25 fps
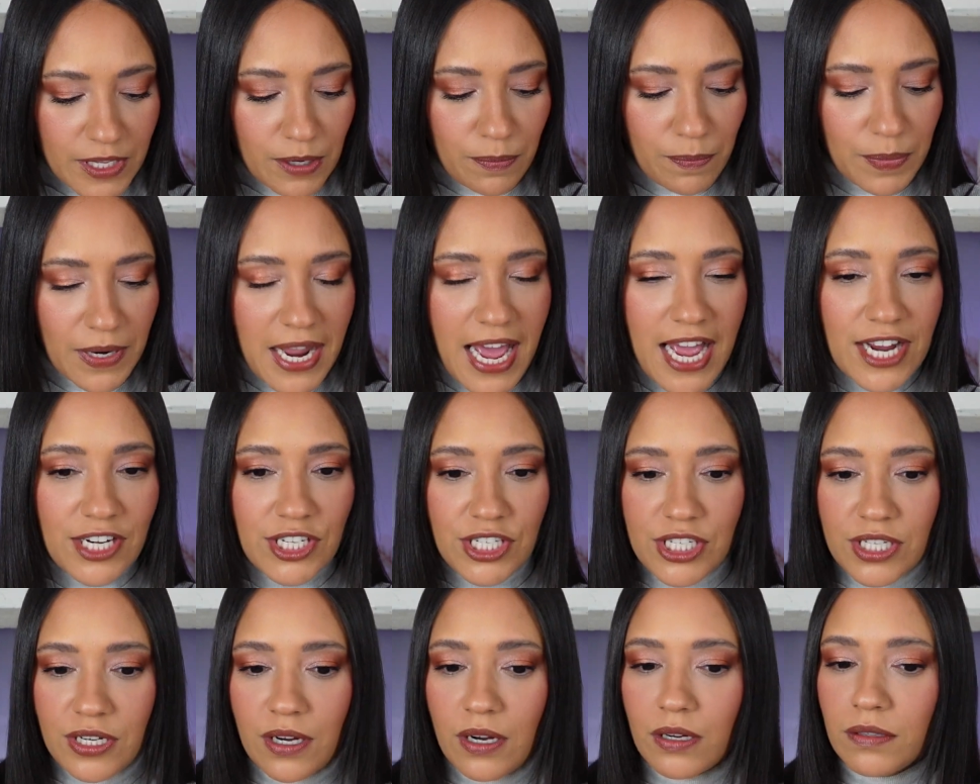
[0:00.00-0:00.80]
The
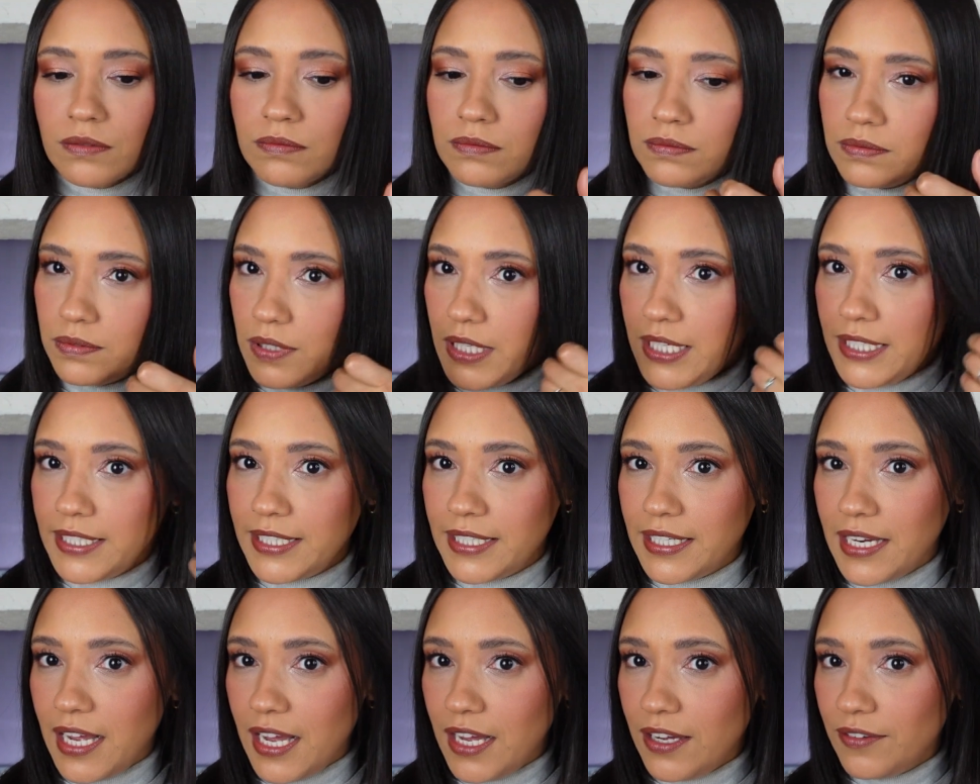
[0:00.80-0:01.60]
blush,
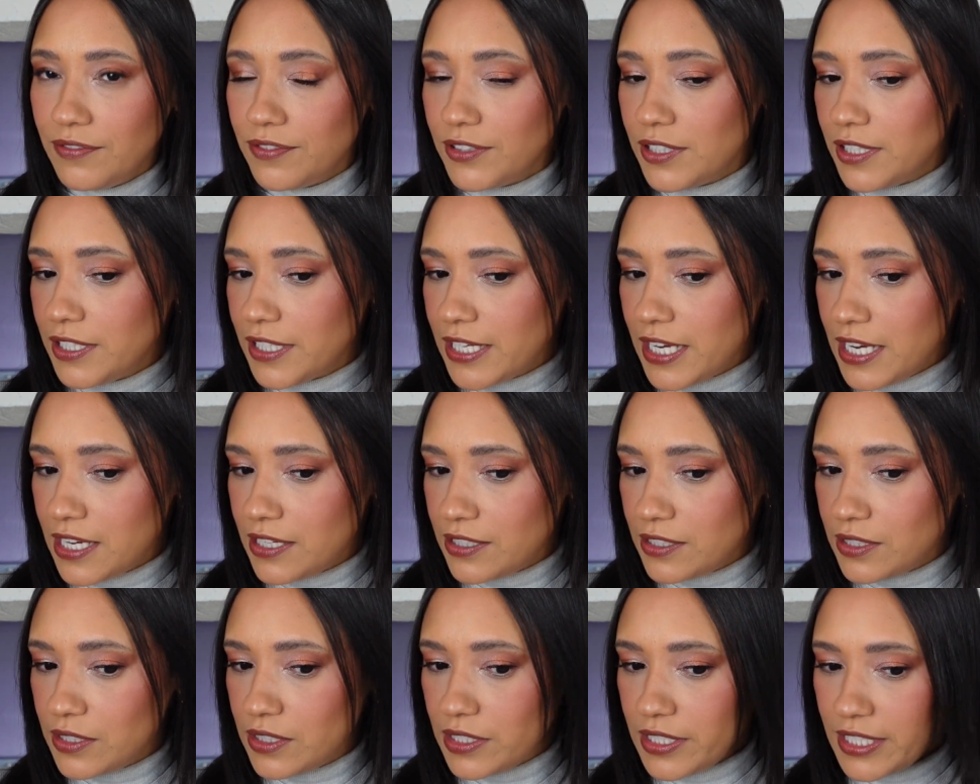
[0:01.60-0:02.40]
really loved. Look
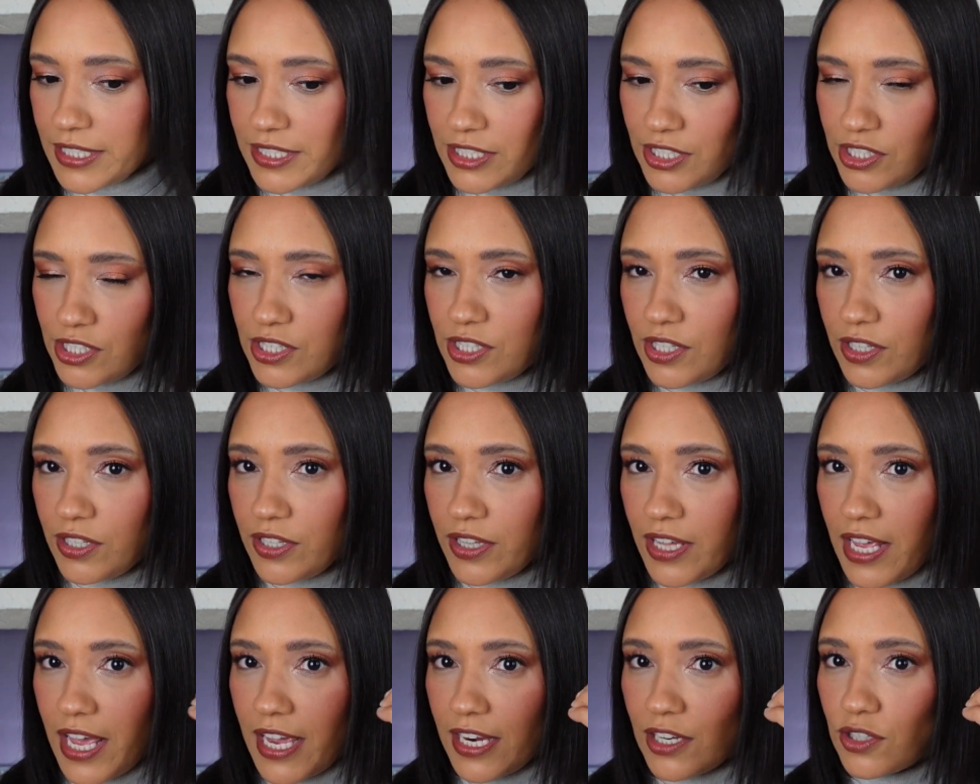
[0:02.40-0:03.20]
how it's
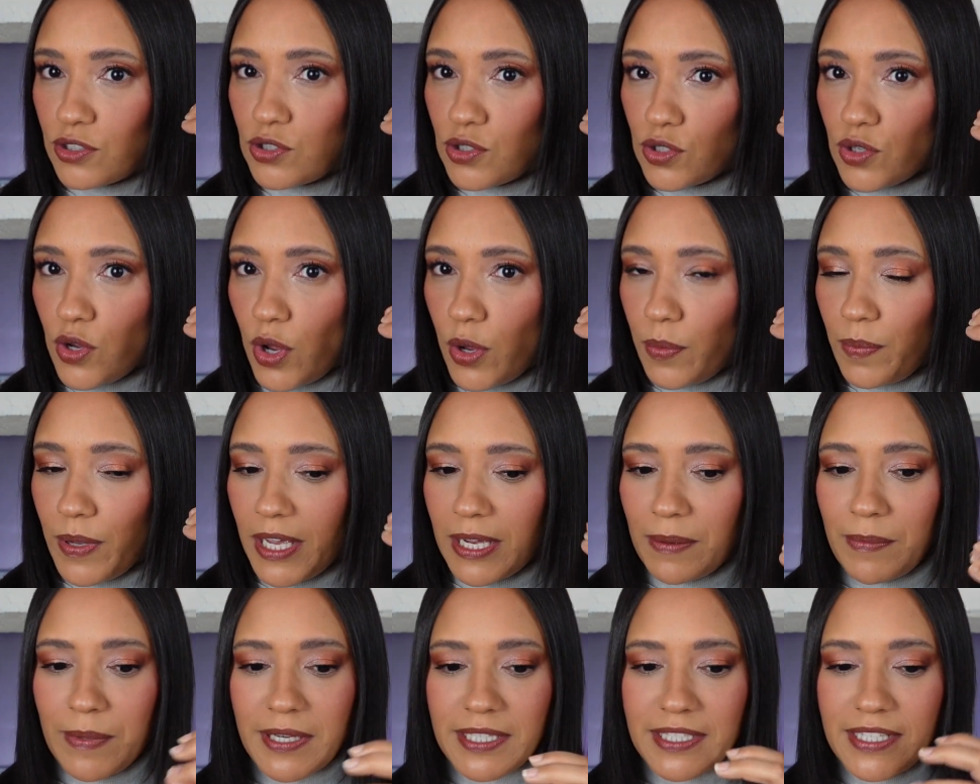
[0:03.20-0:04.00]
still like so
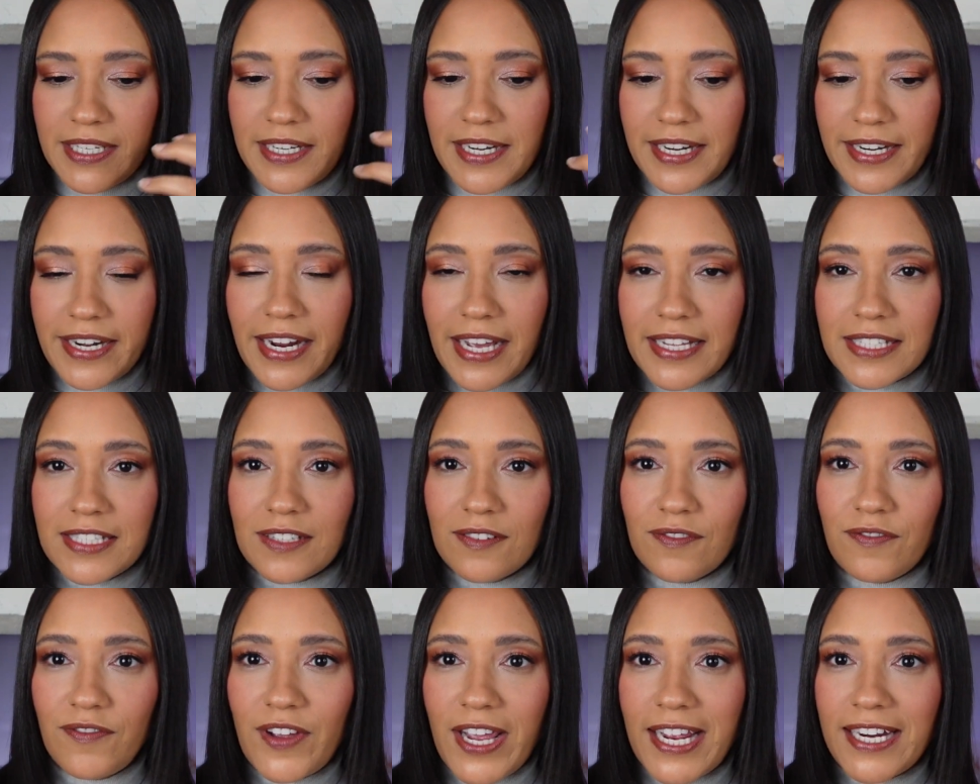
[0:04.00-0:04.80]
pigmented. It
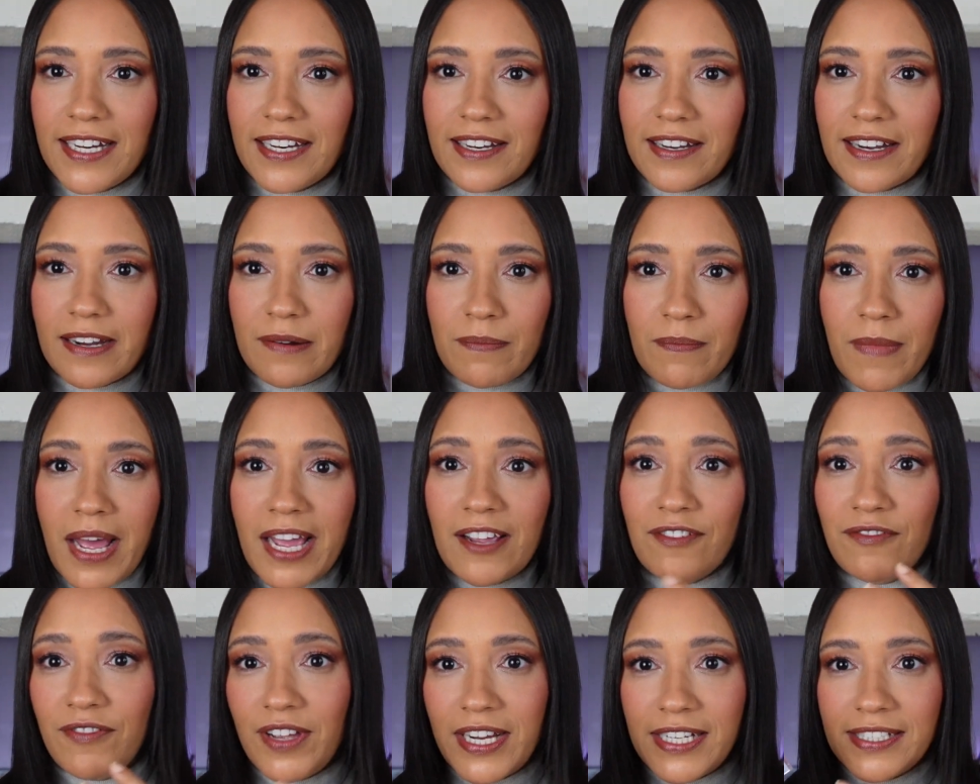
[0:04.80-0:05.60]
hasn't faded and
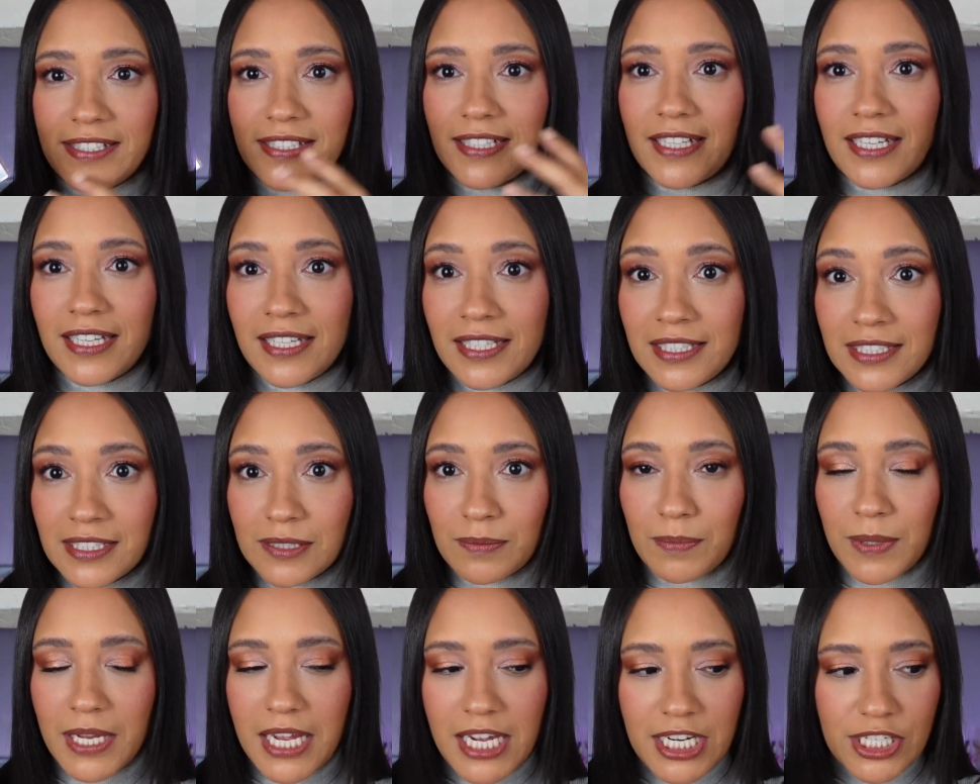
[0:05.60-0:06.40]
my face
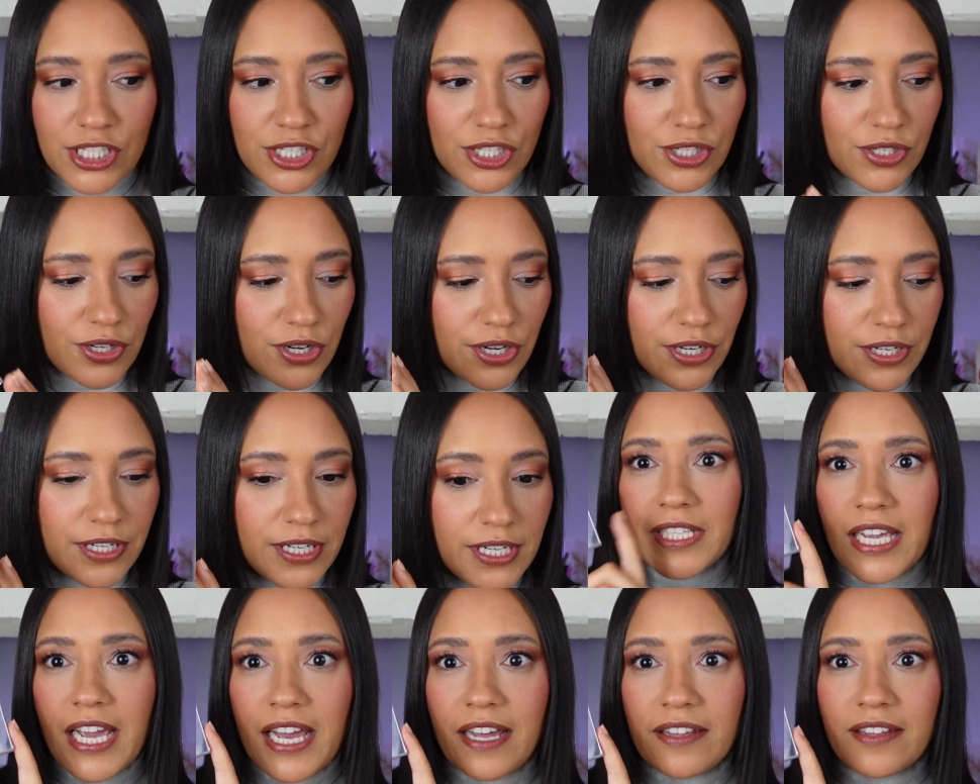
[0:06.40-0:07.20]
eats blush. So
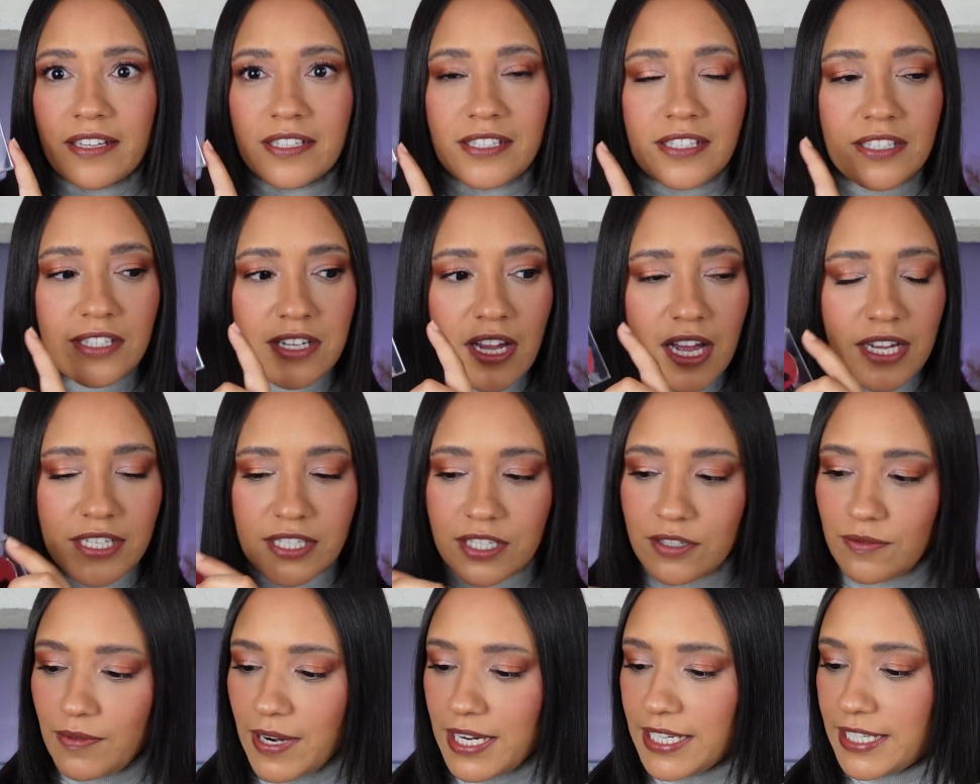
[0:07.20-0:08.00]
yeah, this has
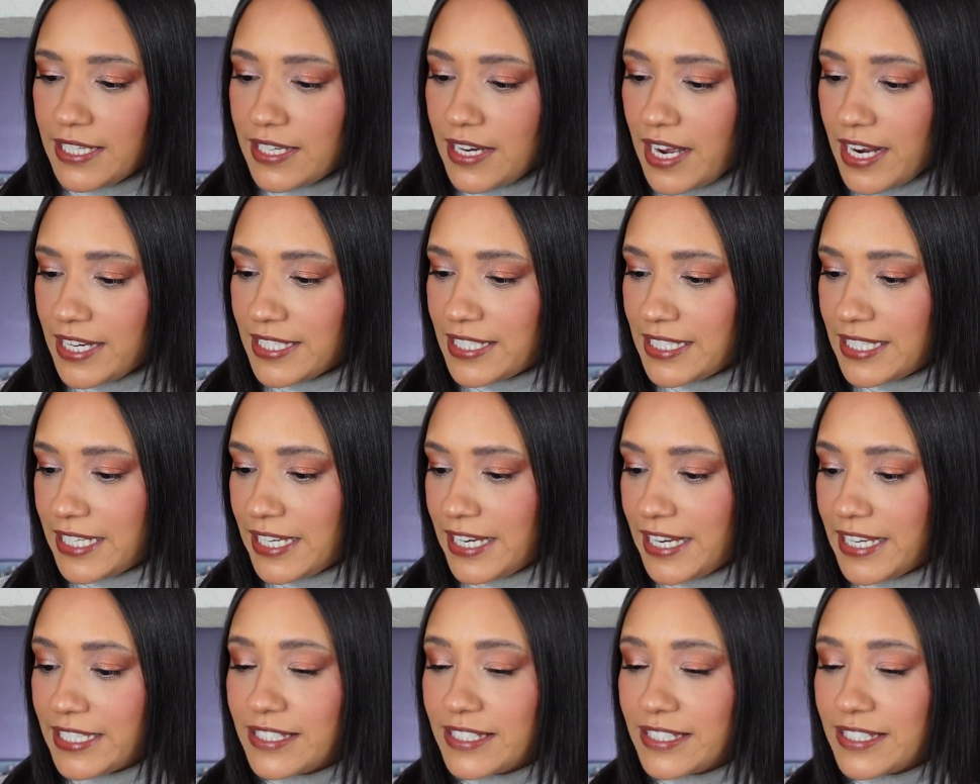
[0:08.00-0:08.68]
lasted really nicely.